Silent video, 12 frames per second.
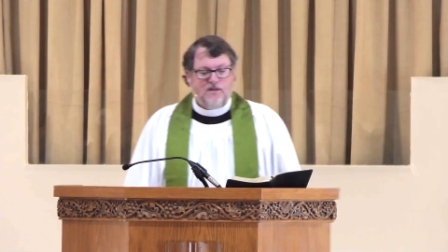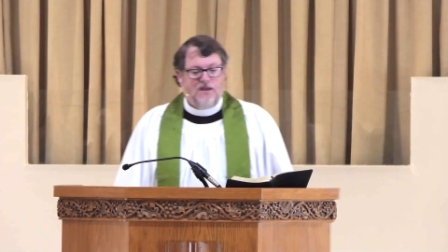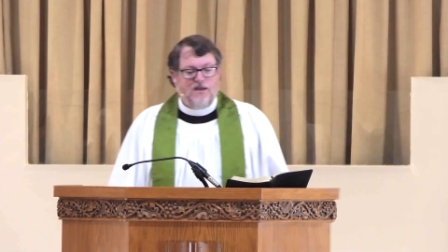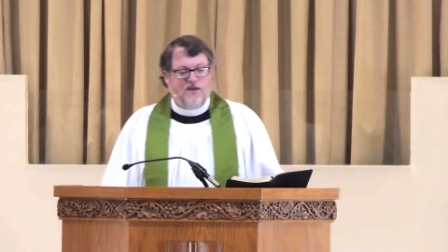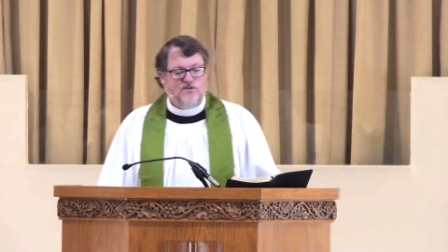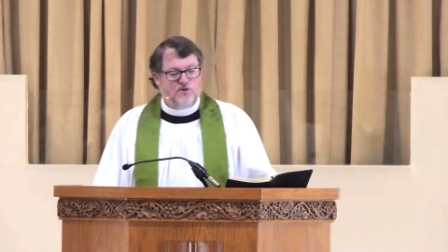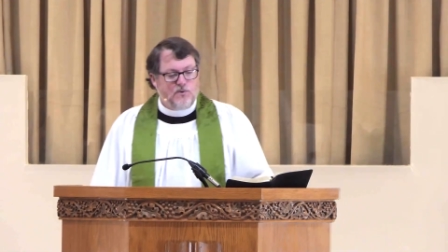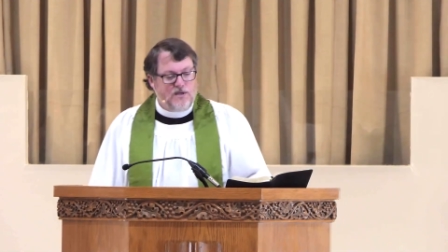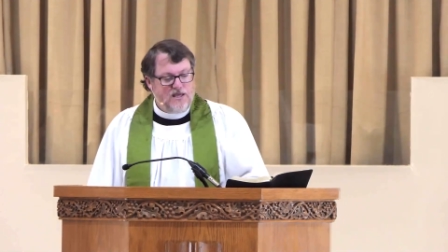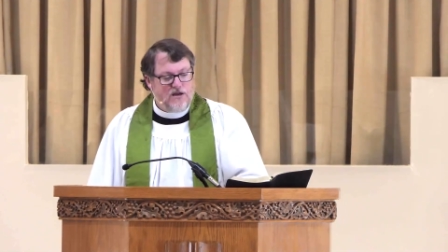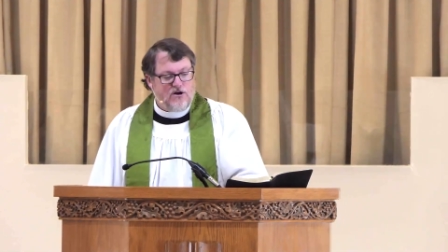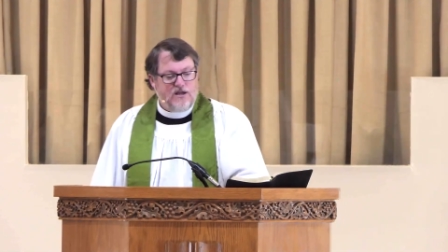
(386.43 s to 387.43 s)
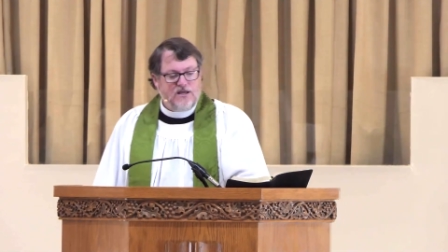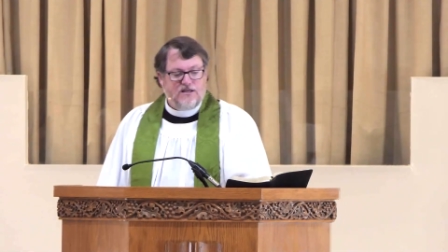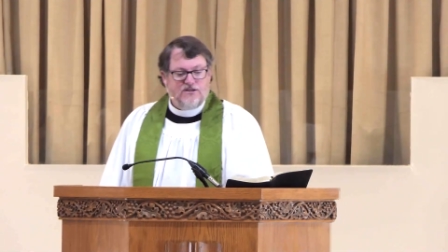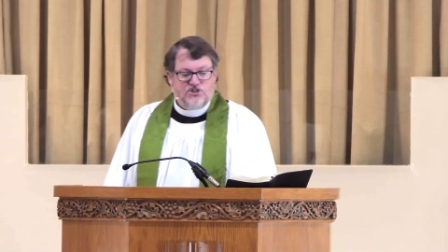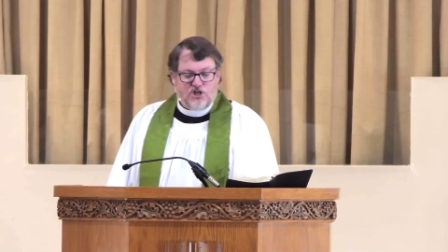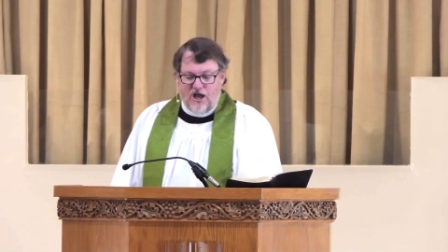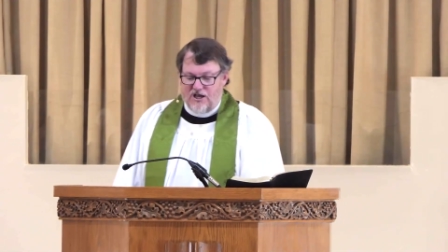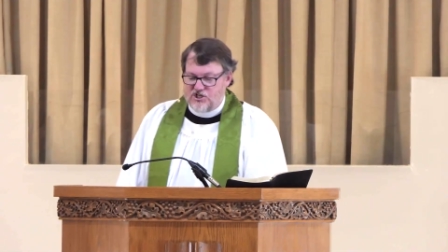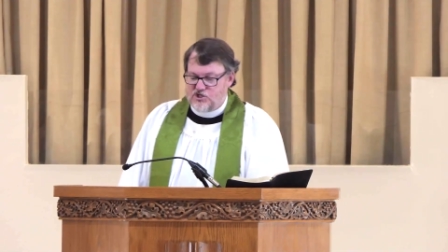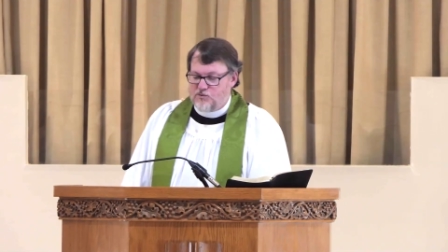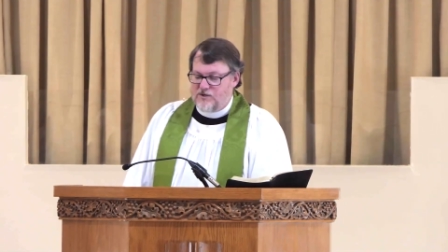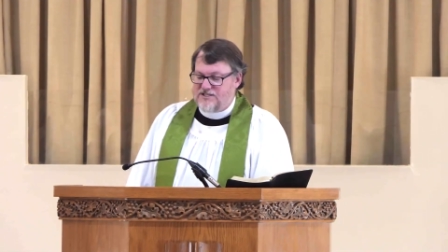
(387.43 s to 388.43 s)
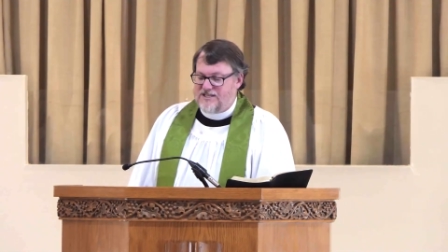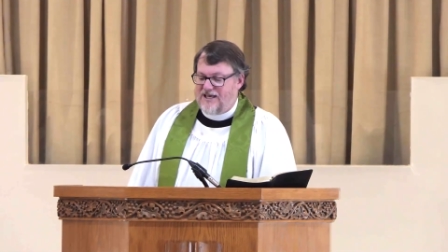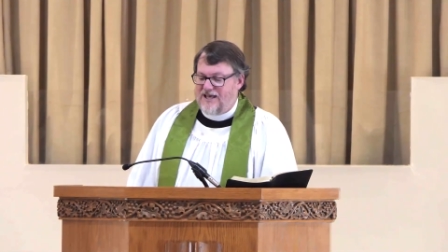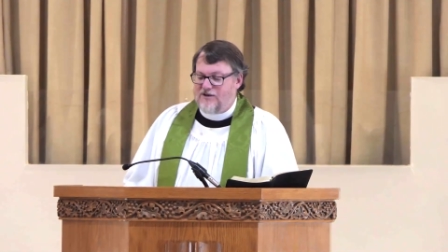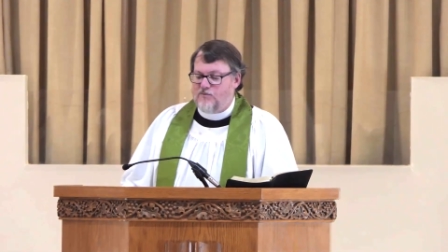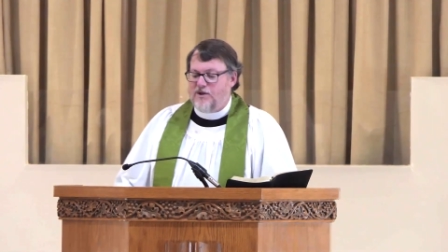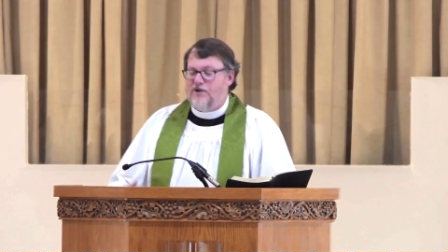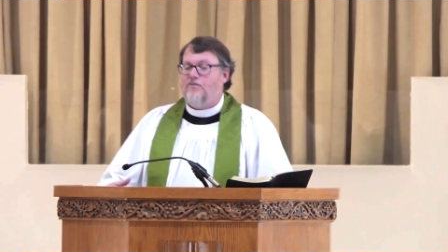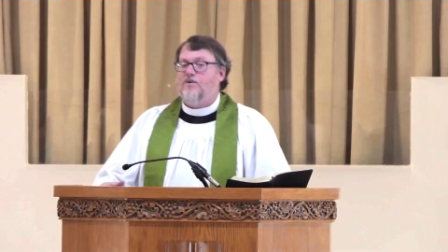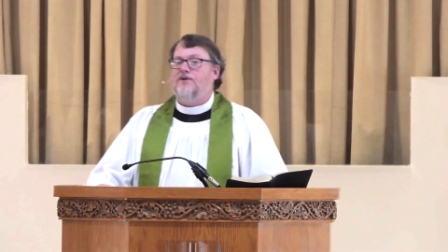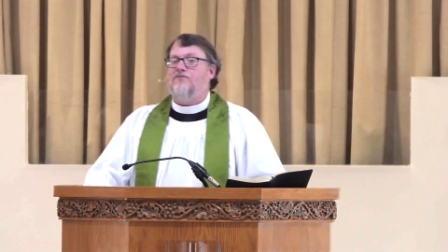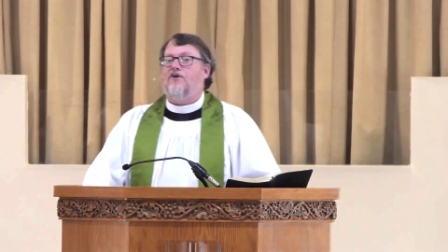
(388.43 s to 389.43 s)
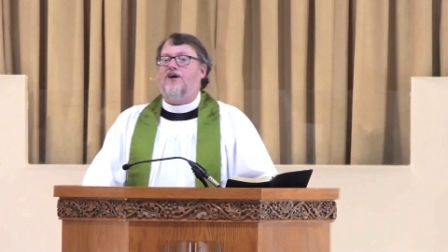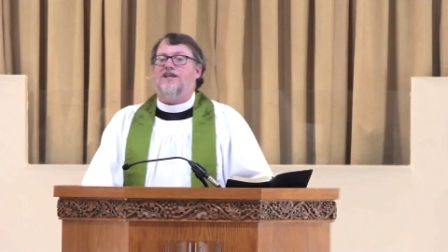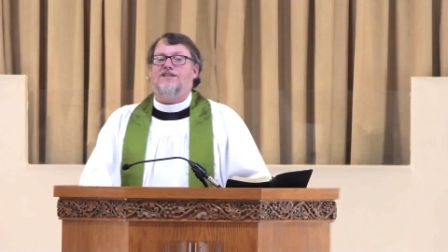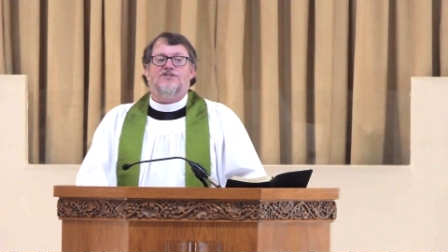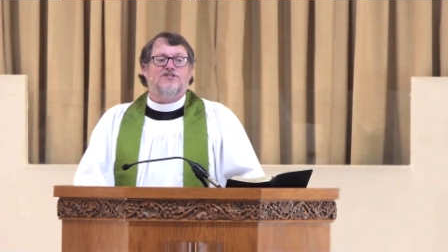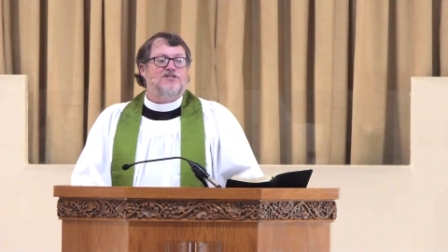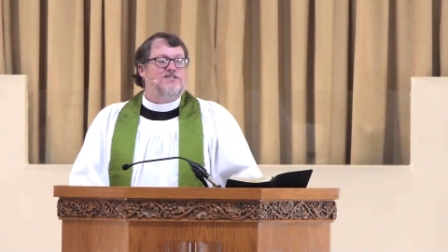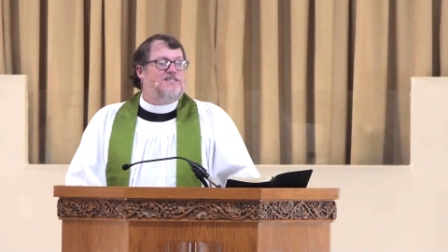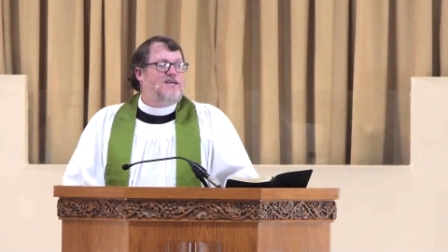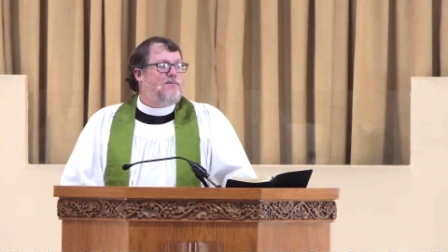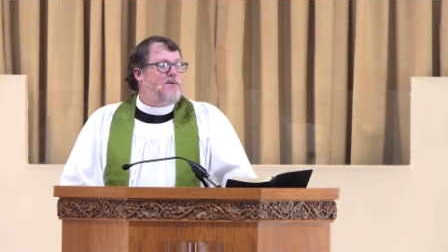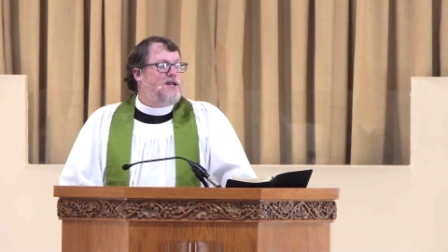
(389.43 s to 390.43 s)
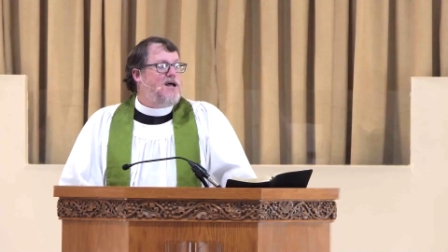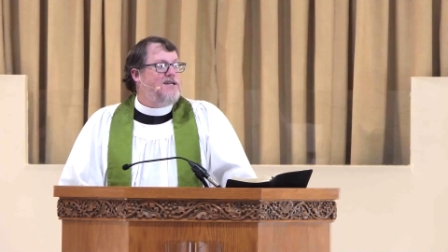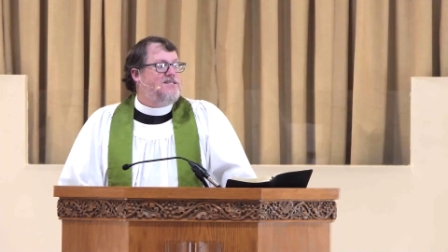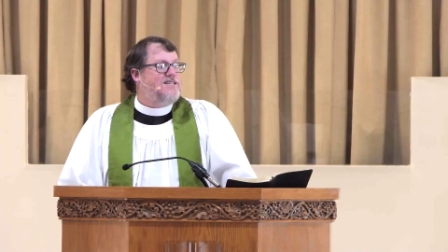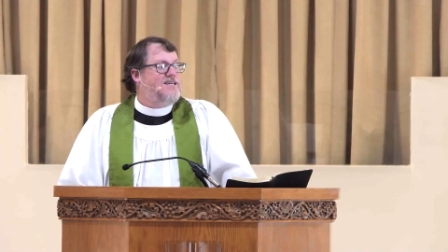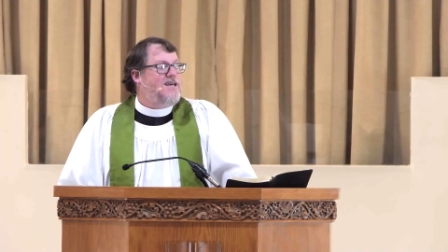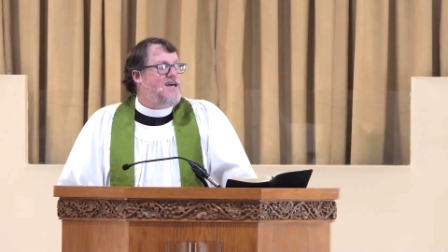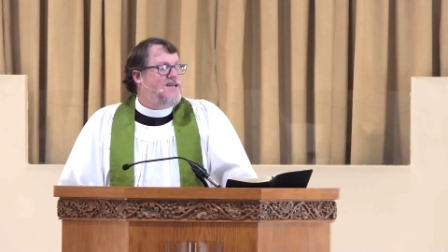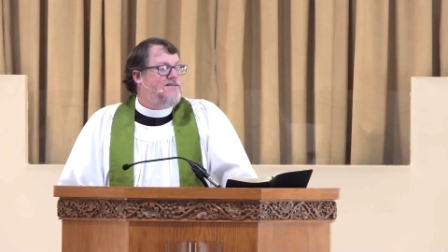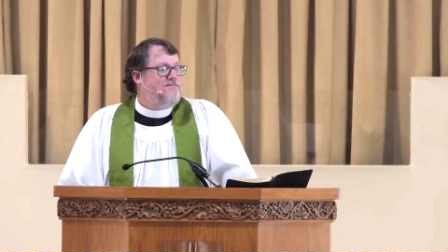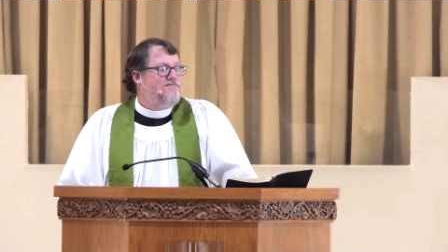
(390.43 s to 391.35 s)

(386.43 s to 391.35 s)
And so here in Joshua ten, we, we run into these Gibeonites again.